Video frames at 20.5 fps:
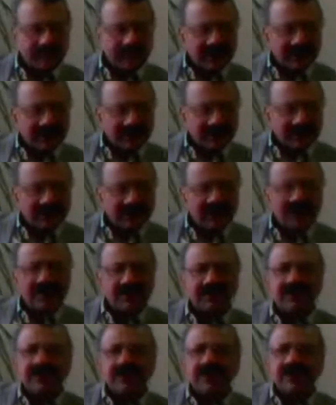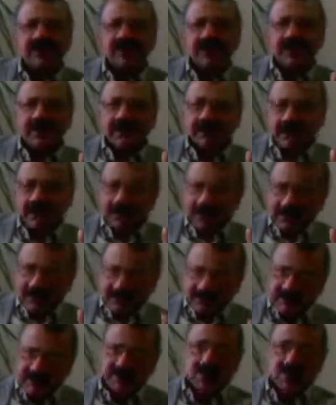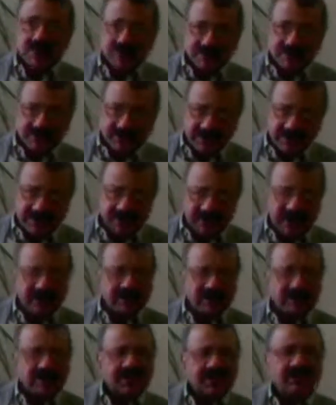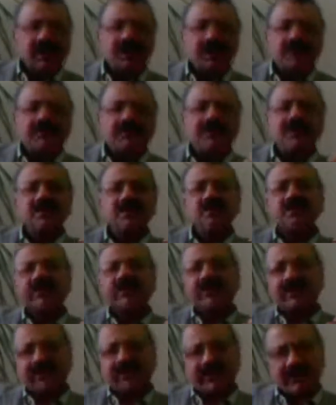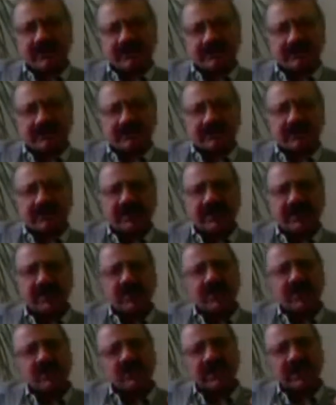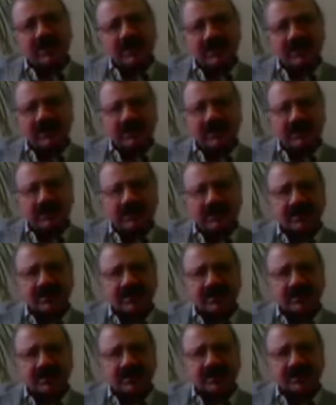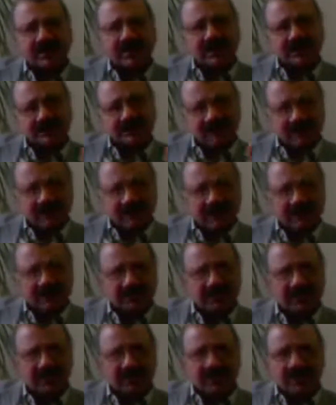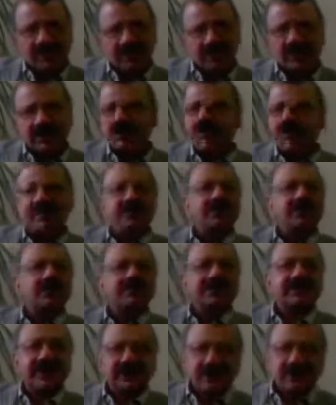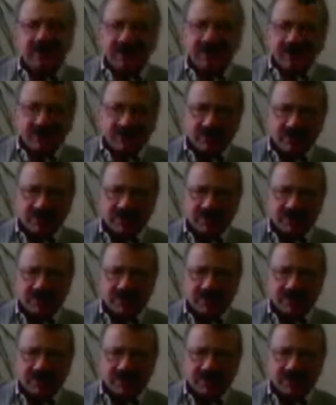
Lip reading: Similarly, just the opposite in fact, after 2005, any new chemical entity that is developed, Indians cannot produce,